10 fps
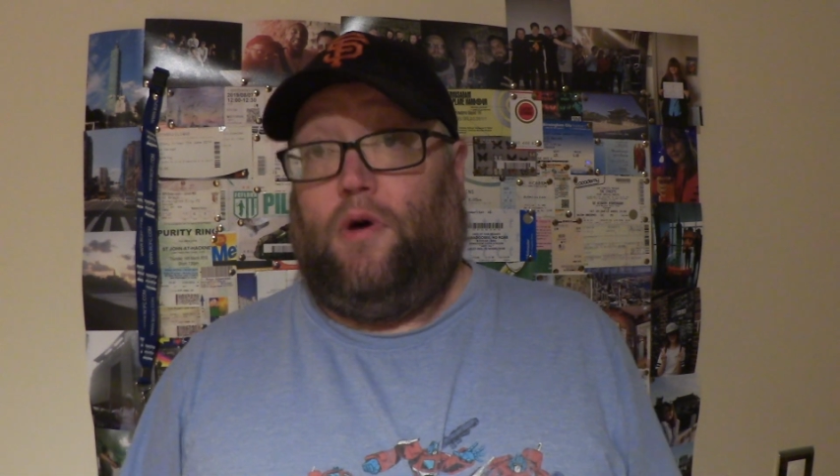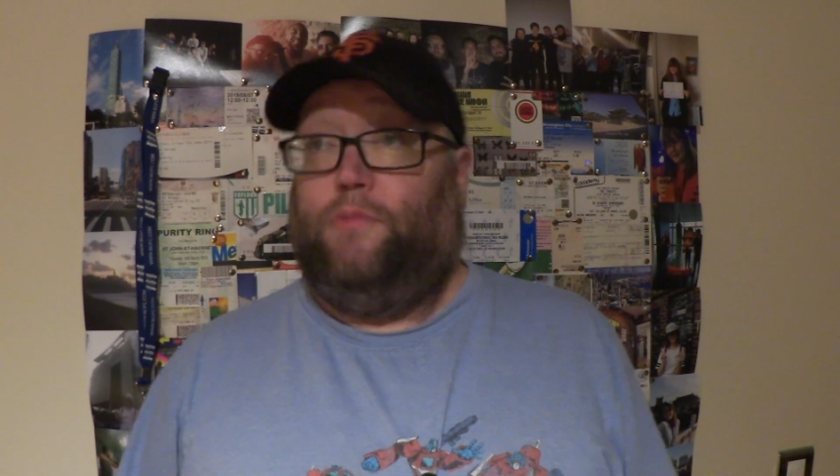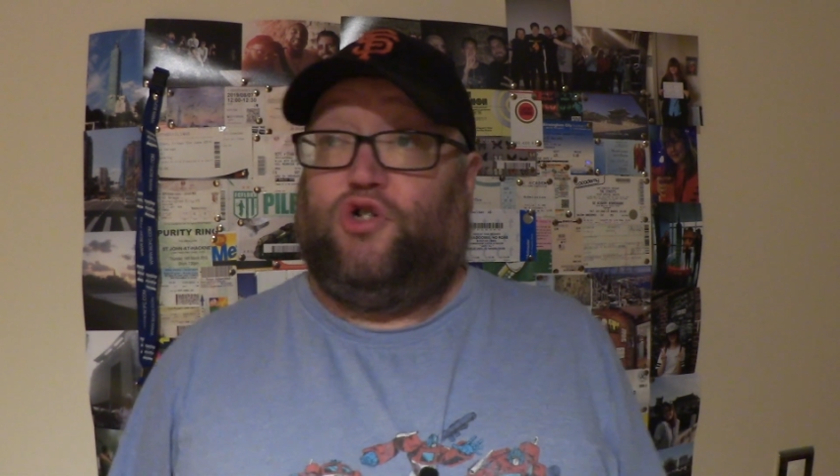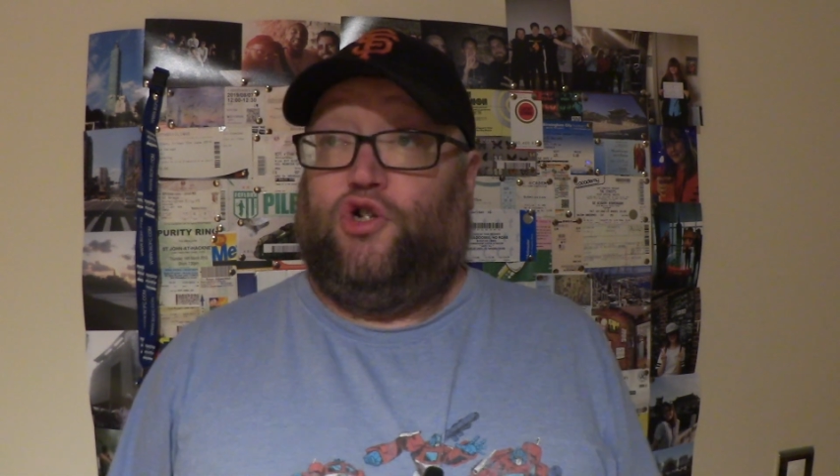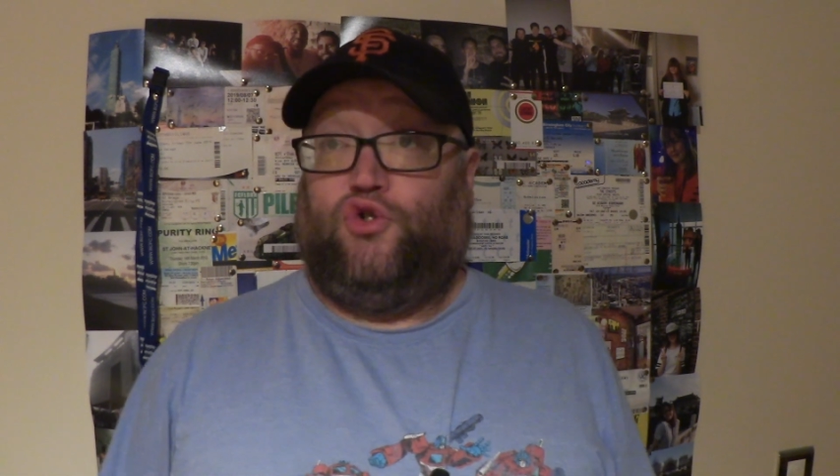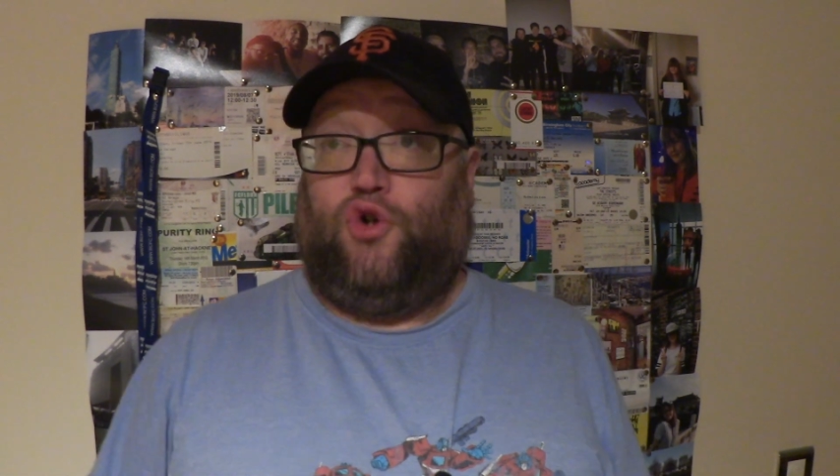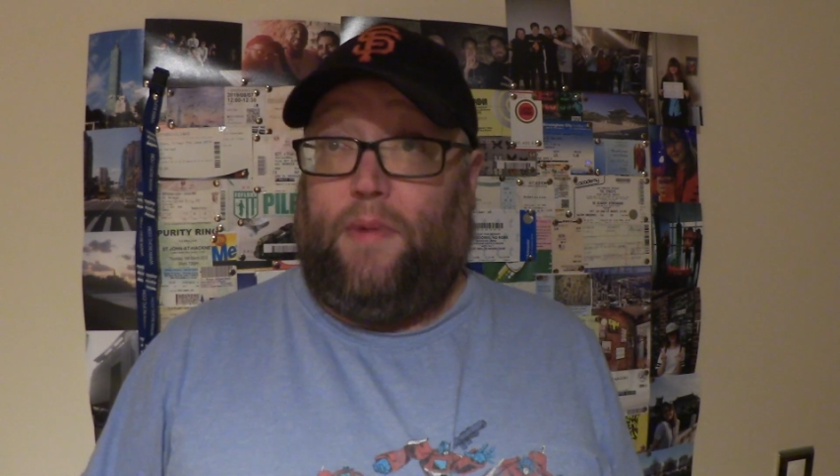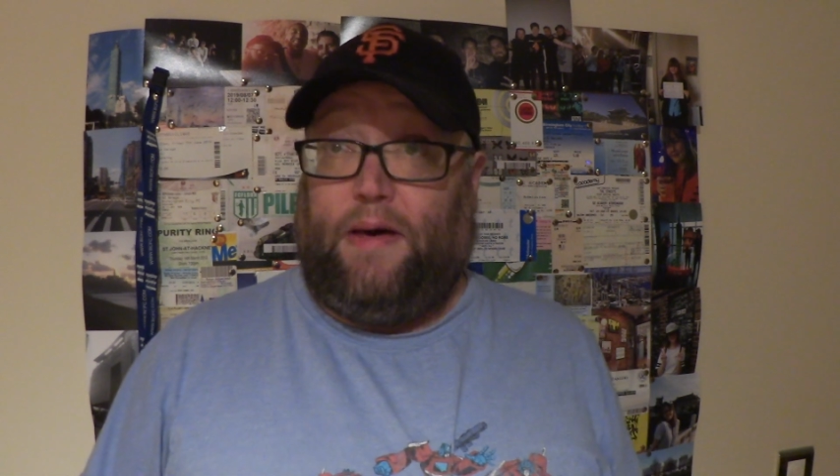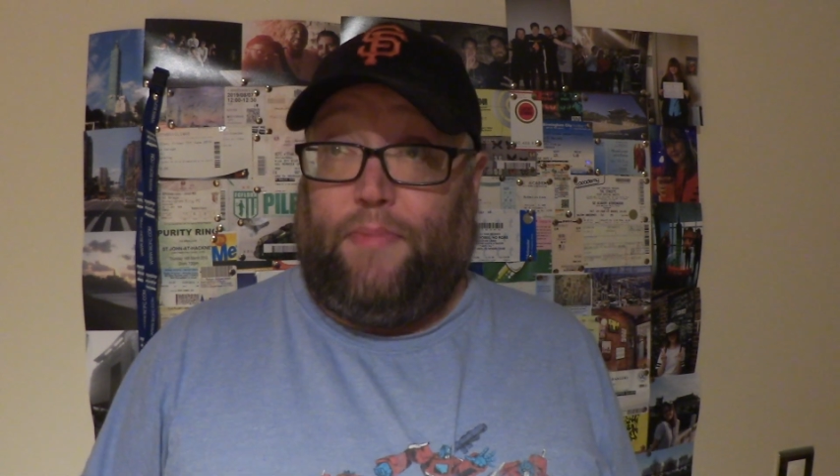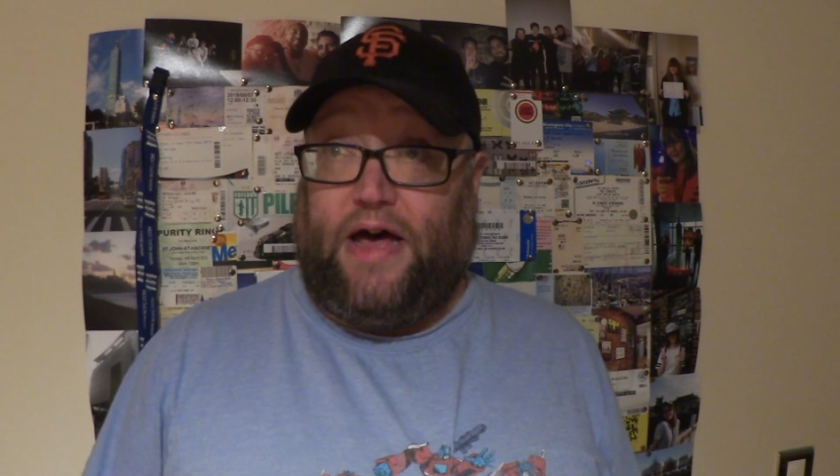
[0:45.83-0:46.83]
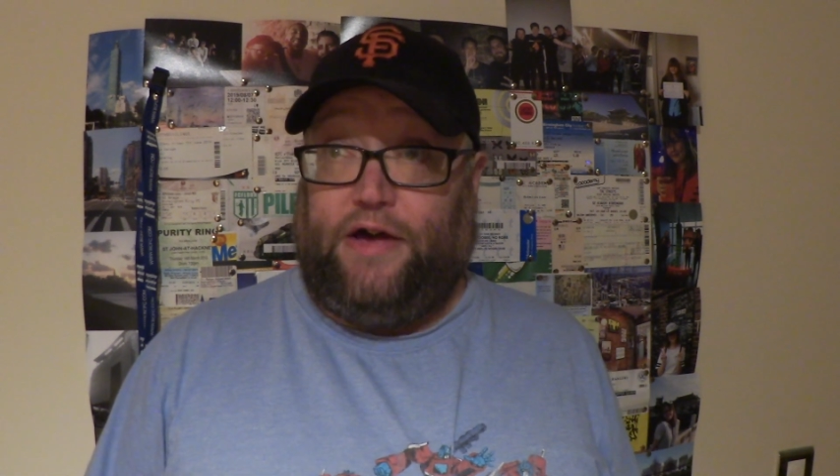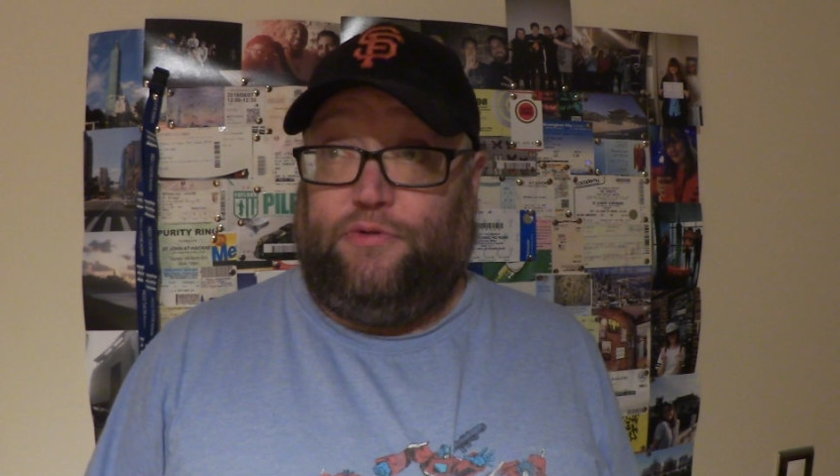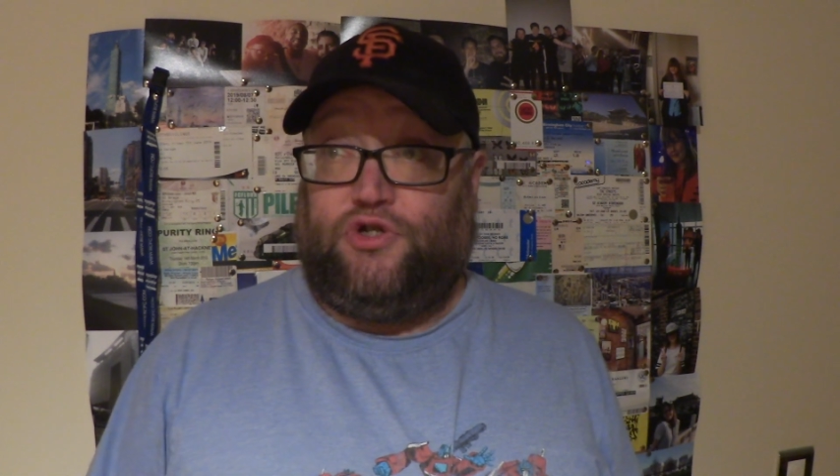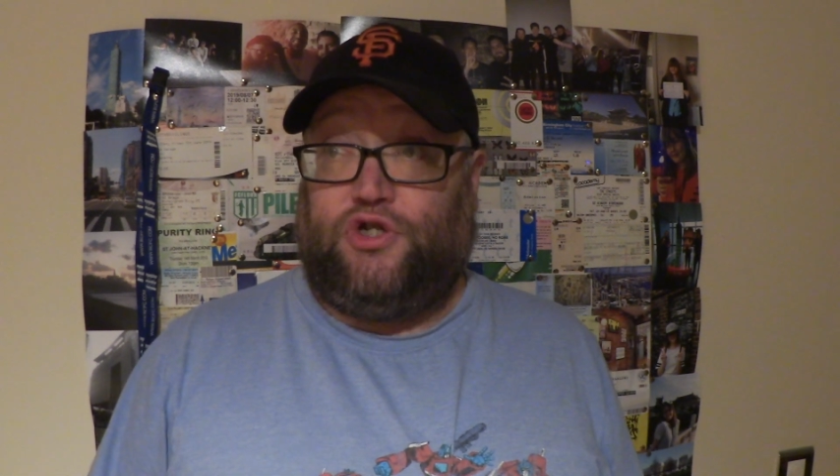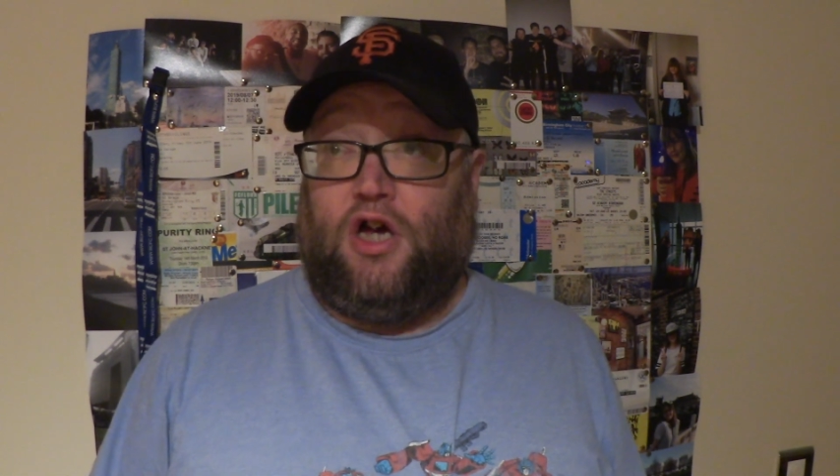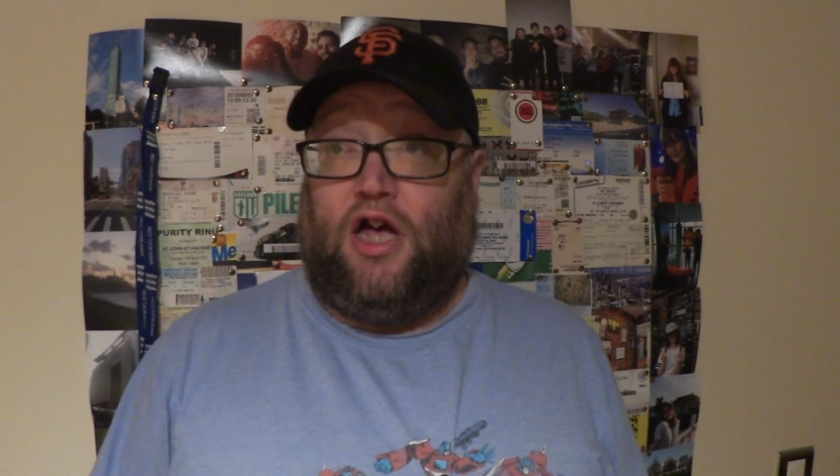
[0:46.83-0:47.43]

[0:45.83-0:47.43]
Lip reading: I'm just going to talk about pounds,